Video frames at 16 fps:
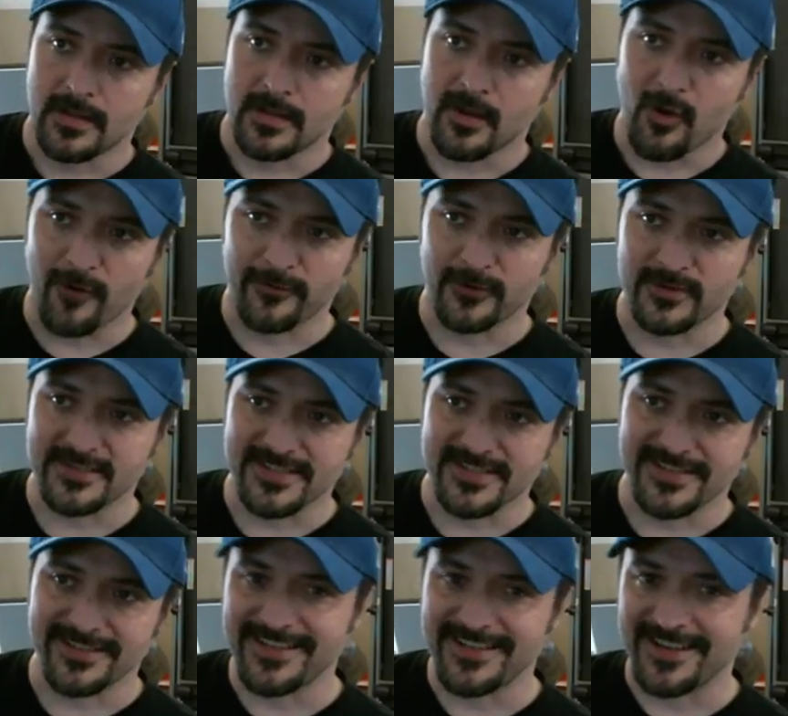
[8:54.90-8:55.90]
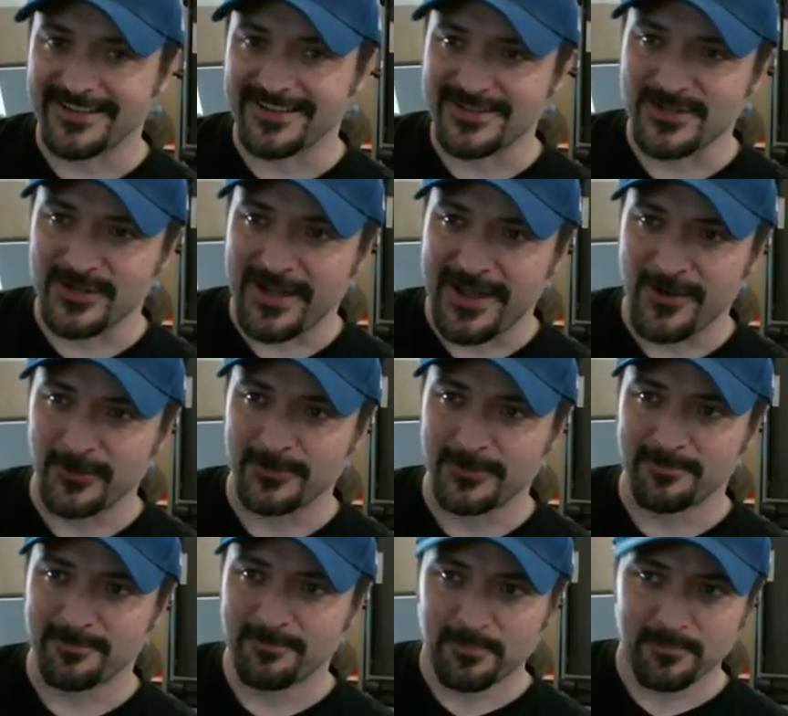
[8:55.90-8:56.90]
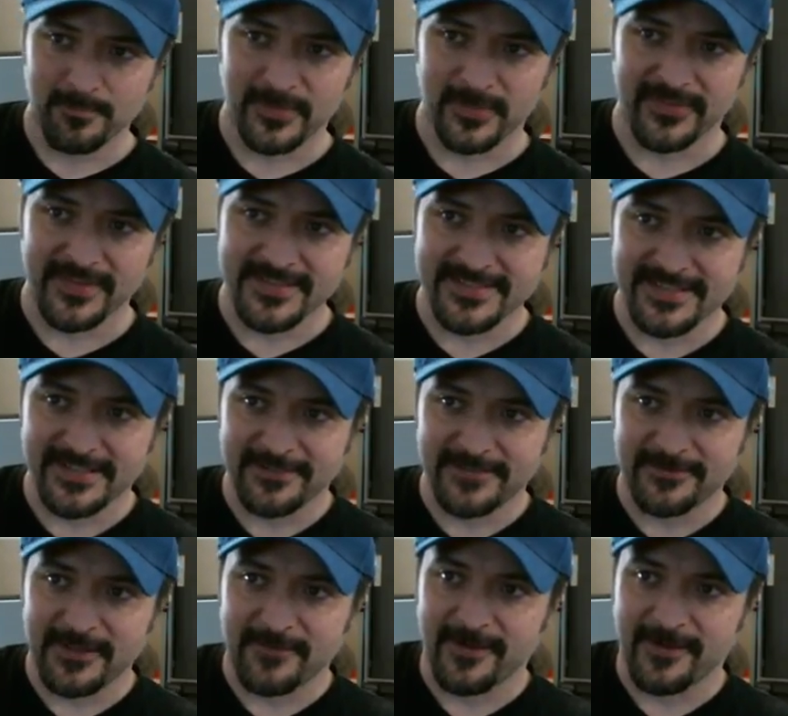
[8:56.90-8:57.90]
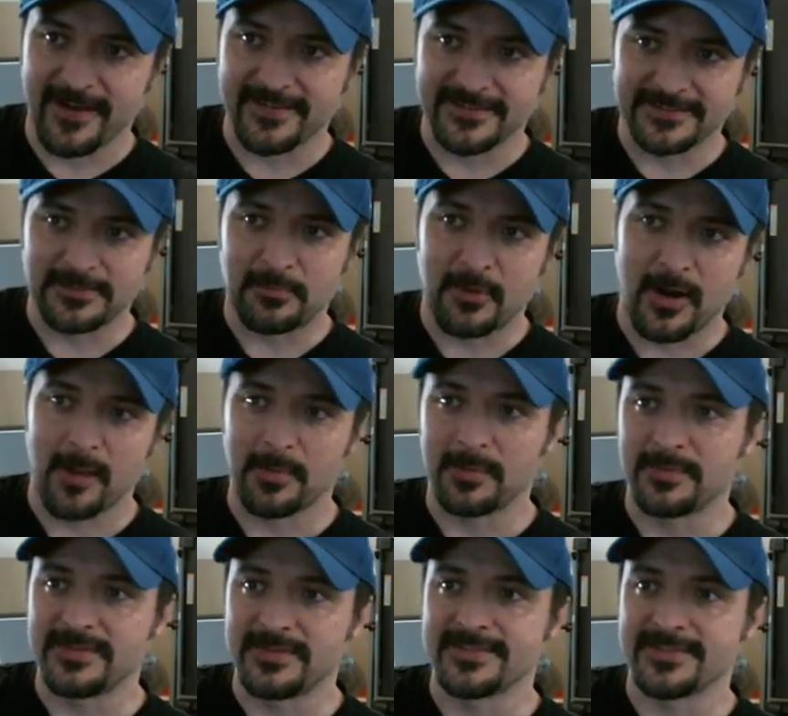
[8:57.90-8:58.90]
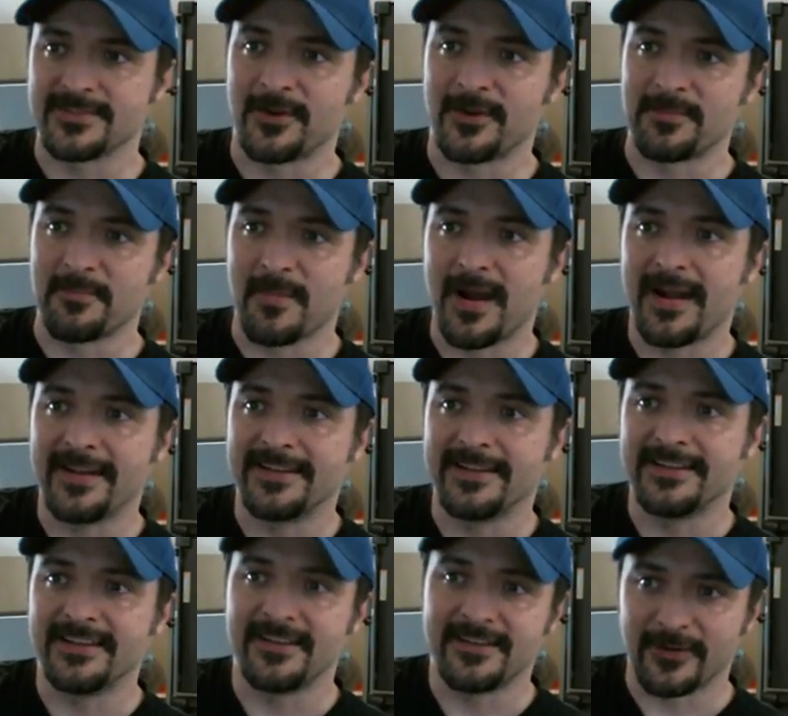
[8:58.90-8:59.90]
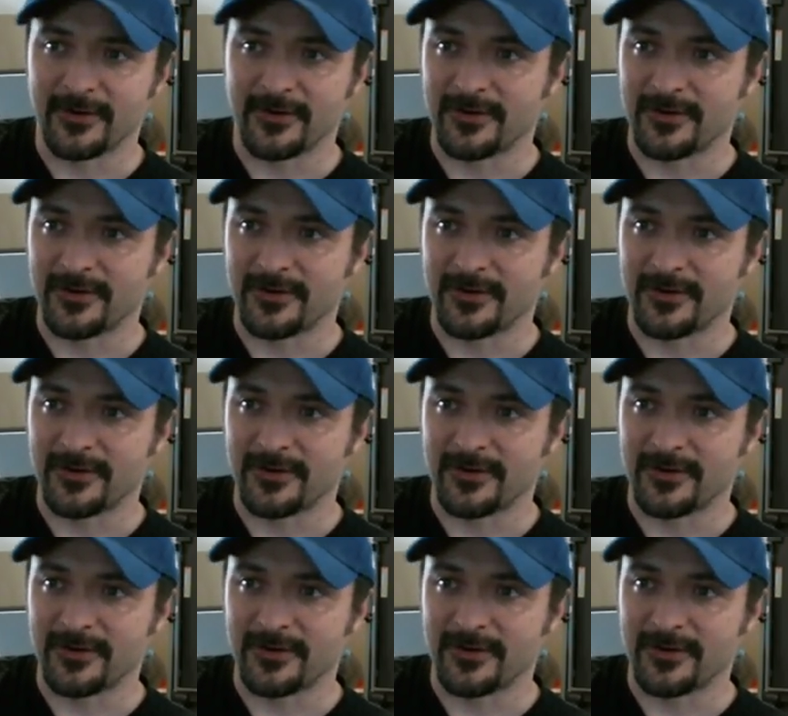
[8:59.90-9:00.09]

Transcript: offered to send a technician out, but they said if they find that the problem is on my end, they're